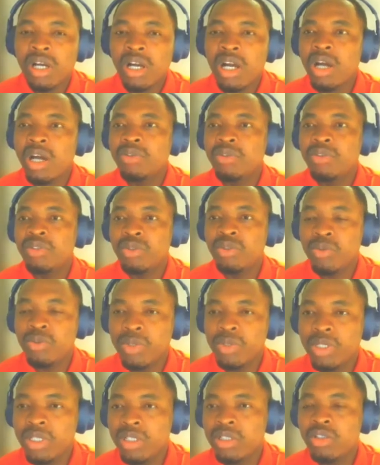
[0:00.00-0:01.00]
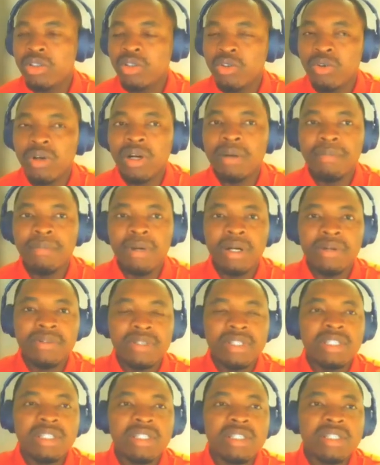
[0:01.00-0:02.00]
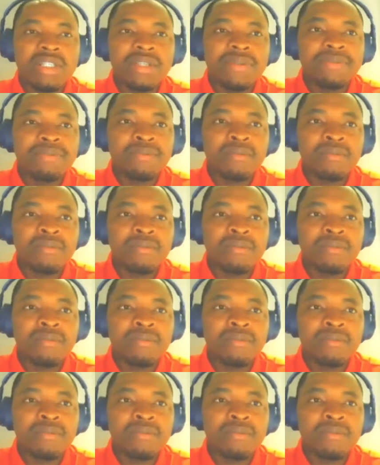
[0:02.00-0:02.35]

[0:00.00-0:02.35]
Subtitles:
How do we go about it?